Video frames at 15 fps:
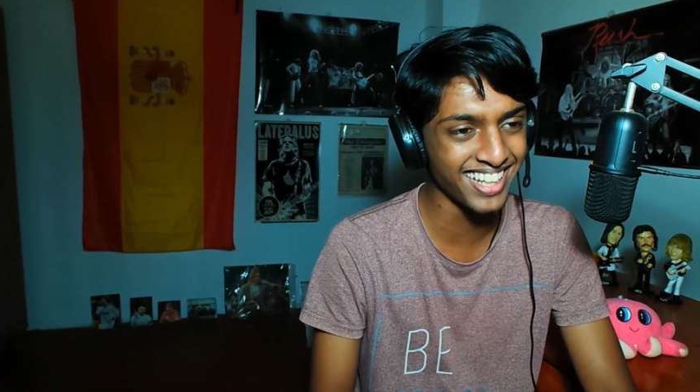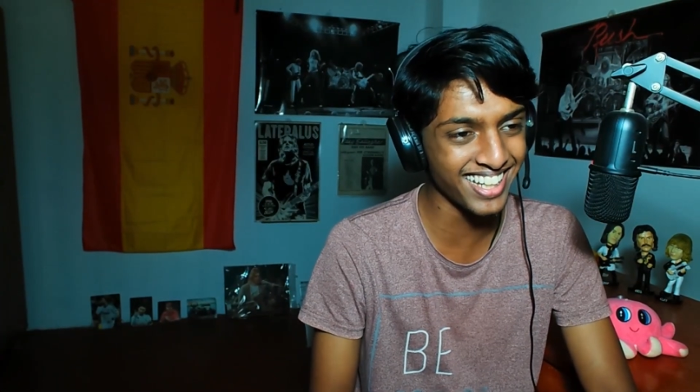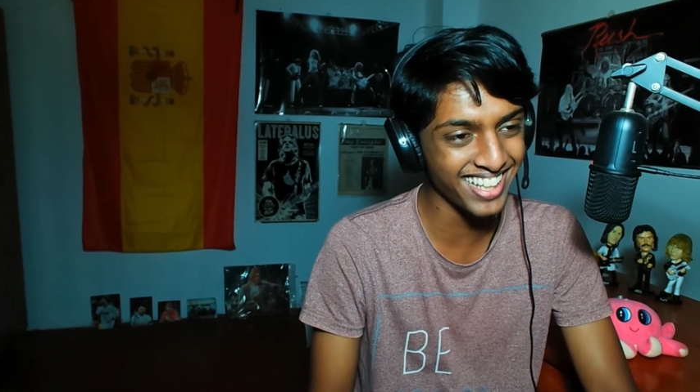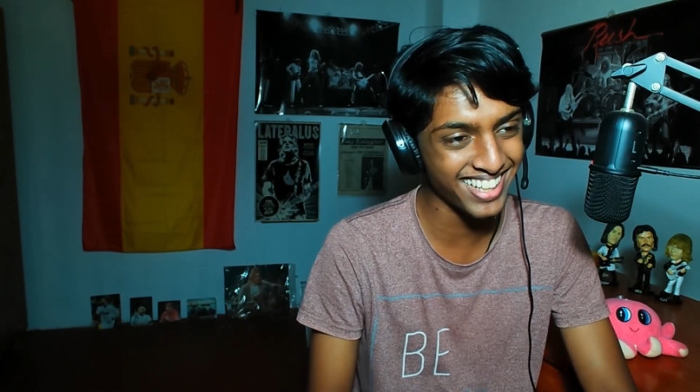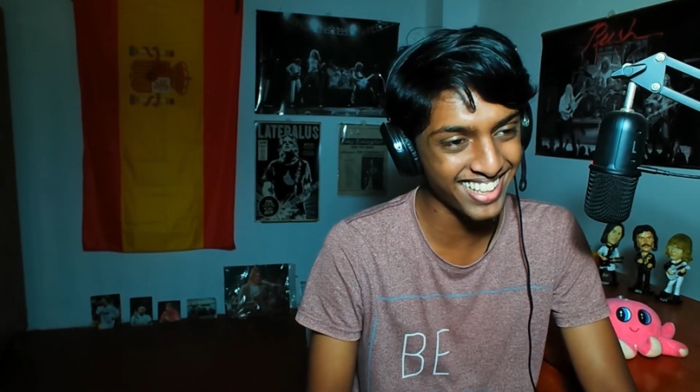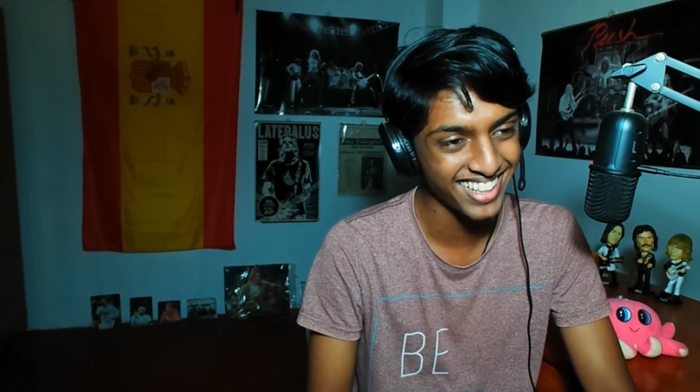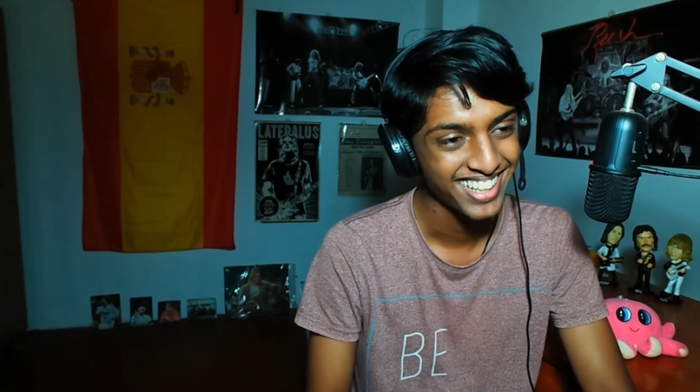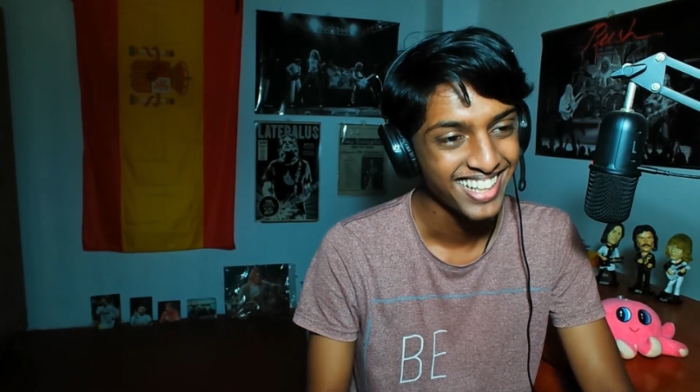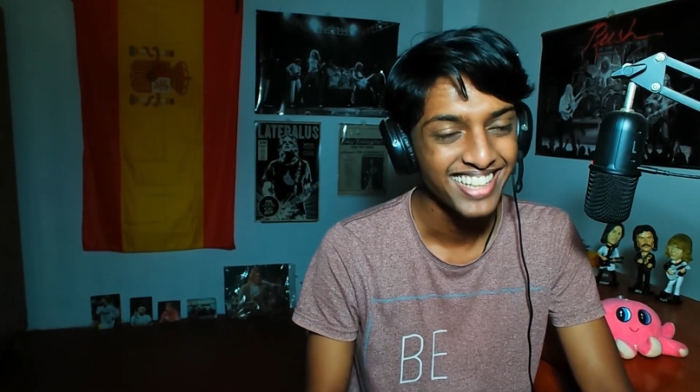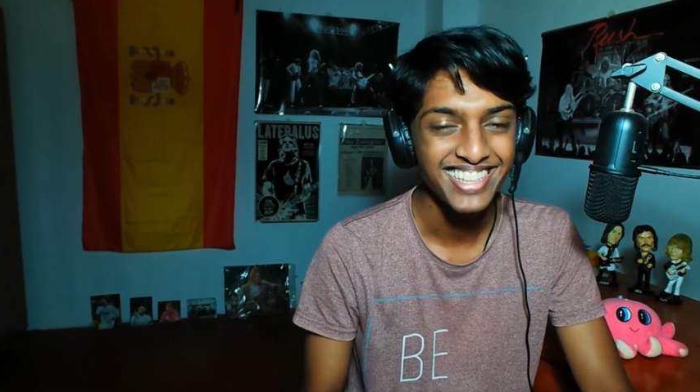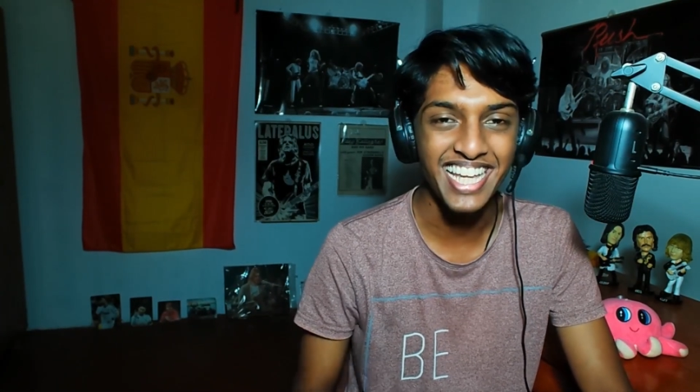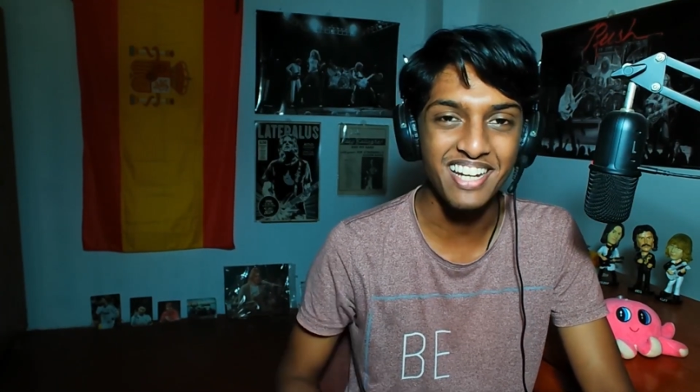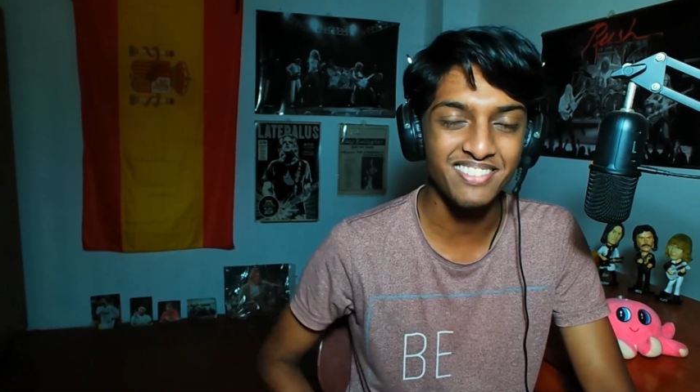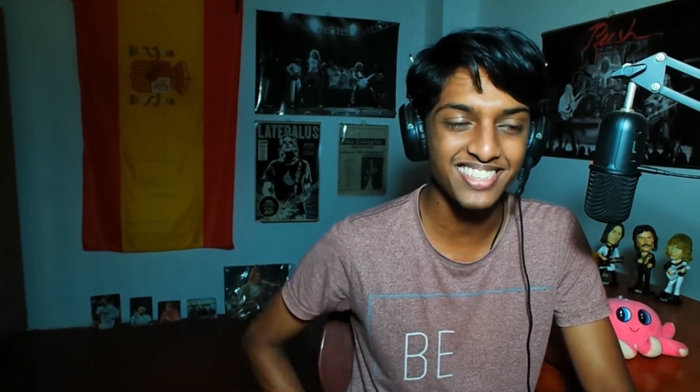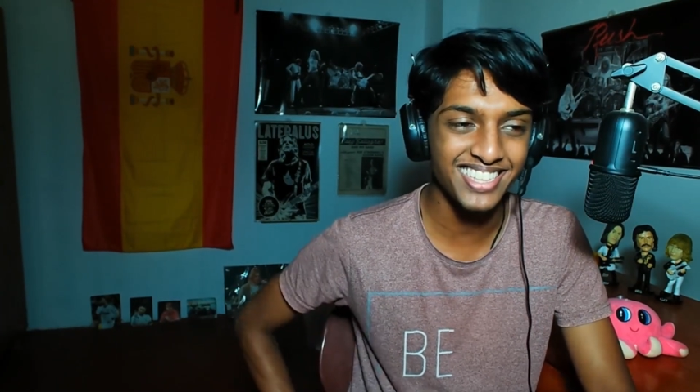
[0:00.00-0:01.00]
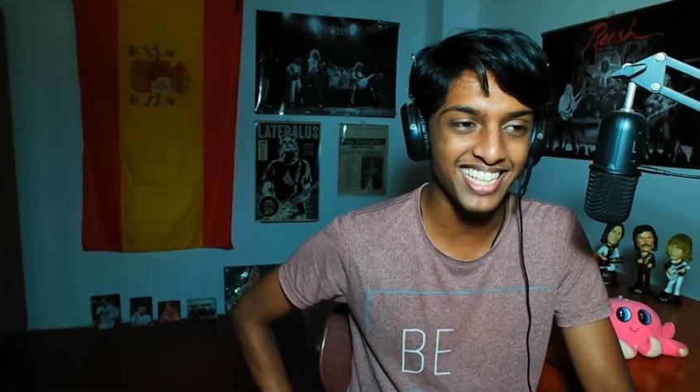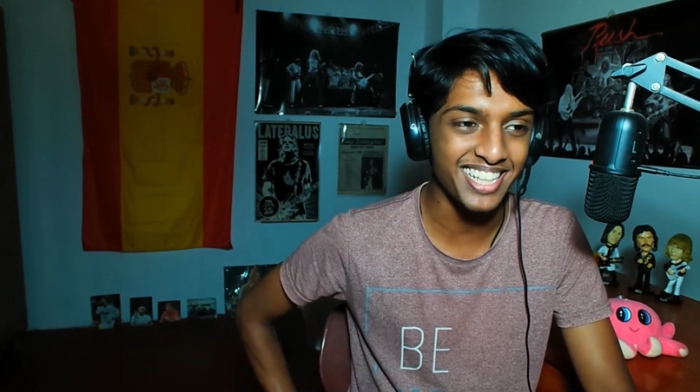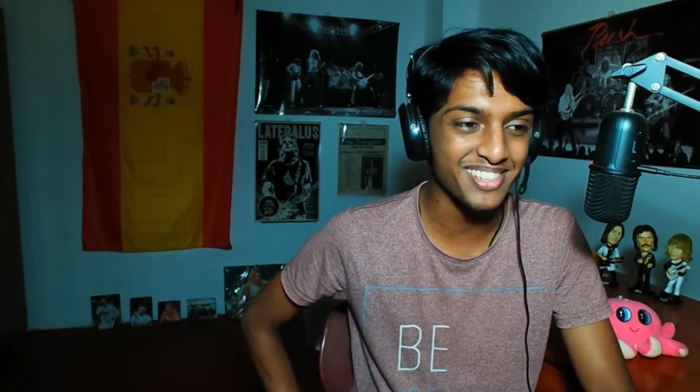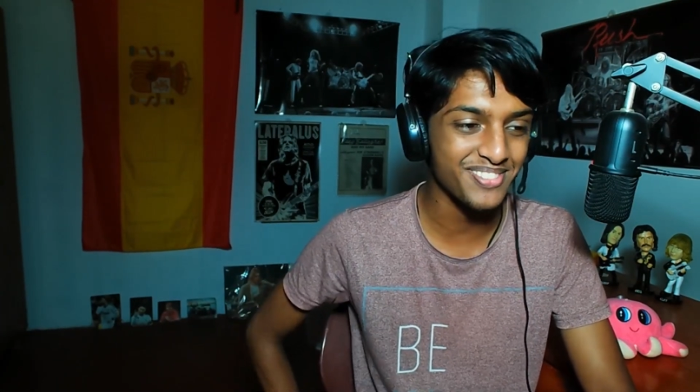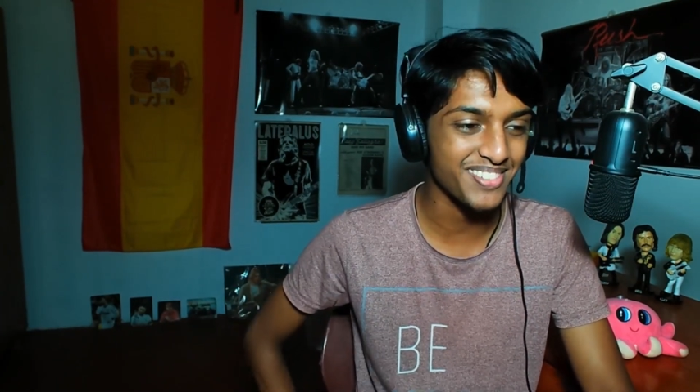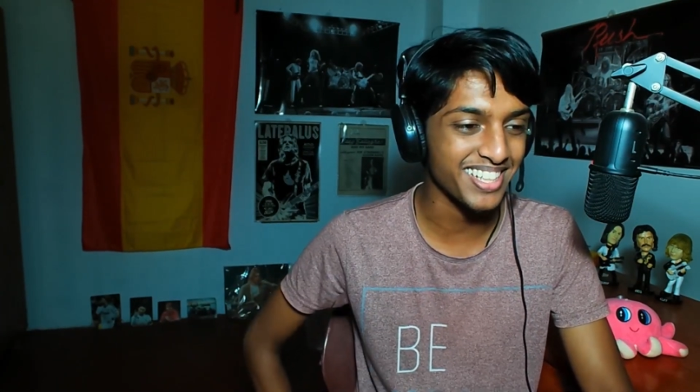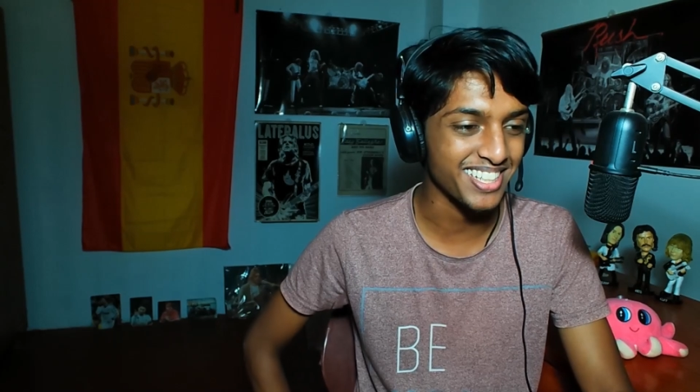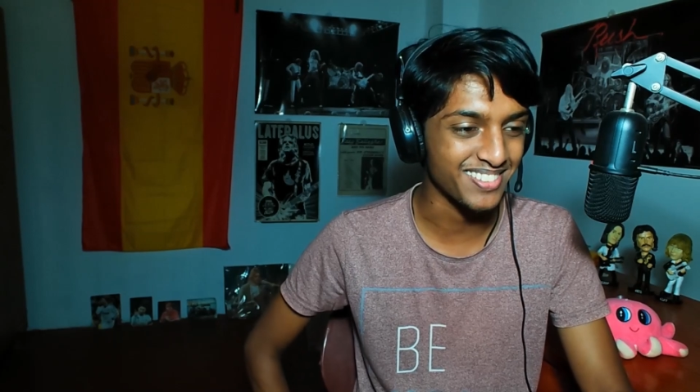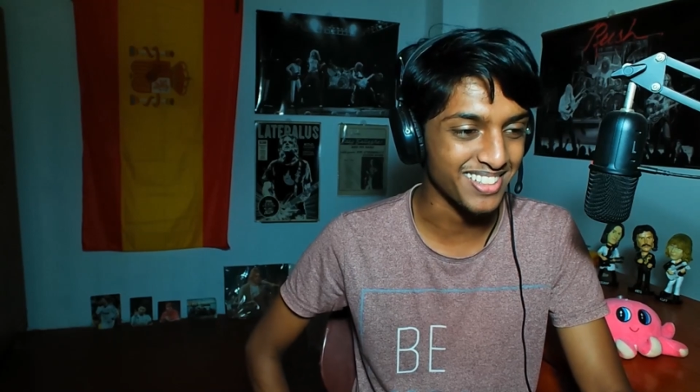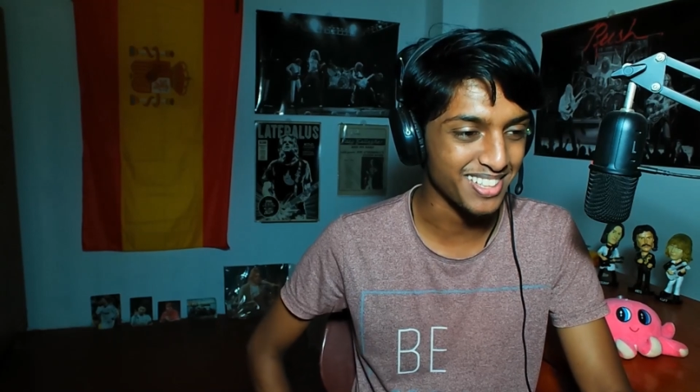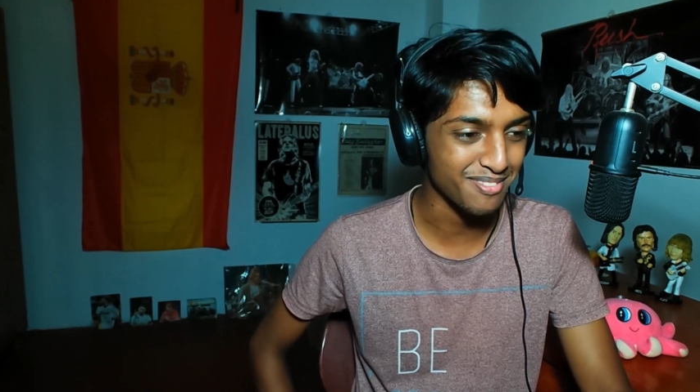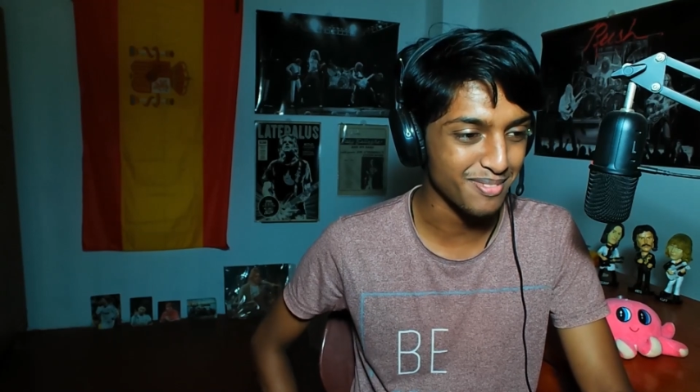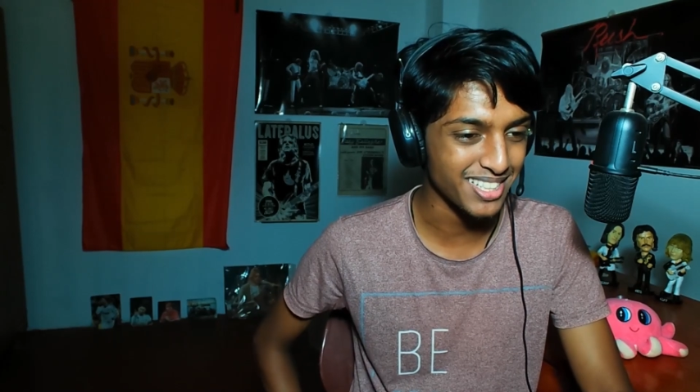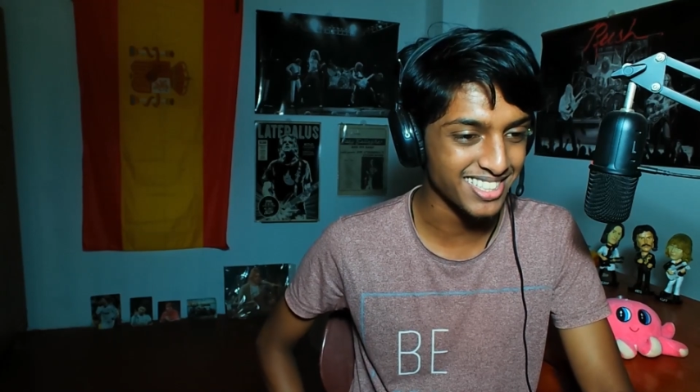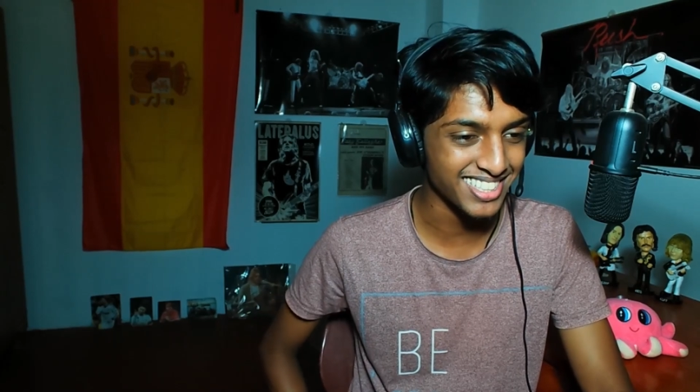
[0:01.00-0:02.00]
that was kind of funny what
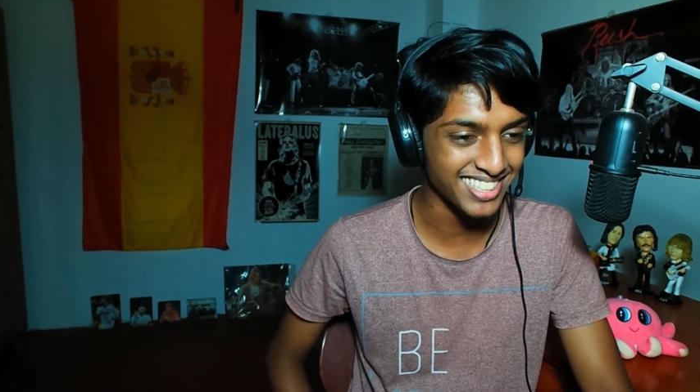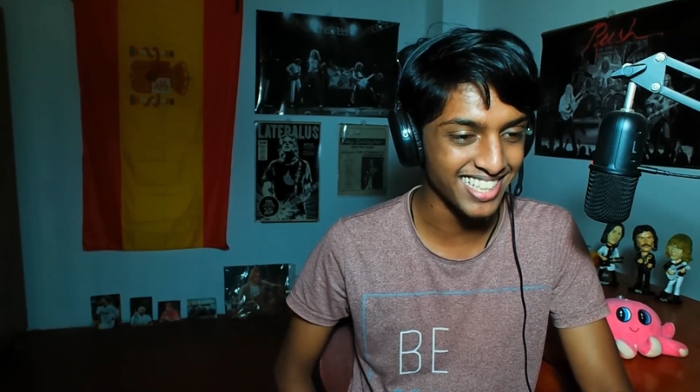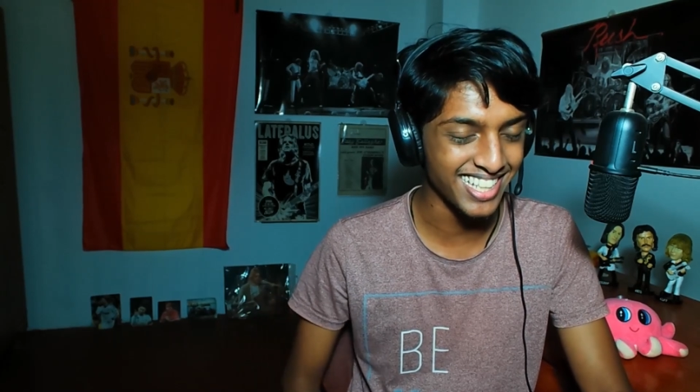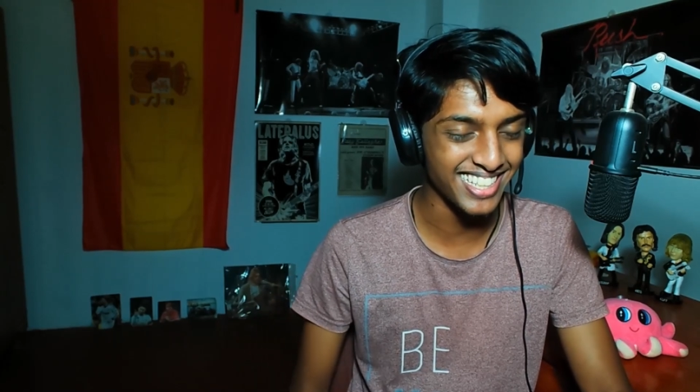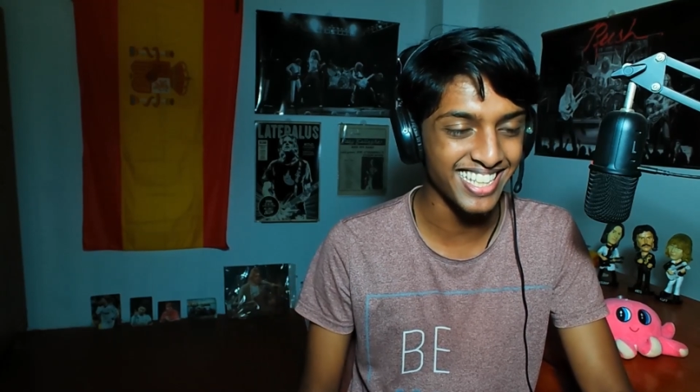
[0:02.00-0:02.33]
he mentioned that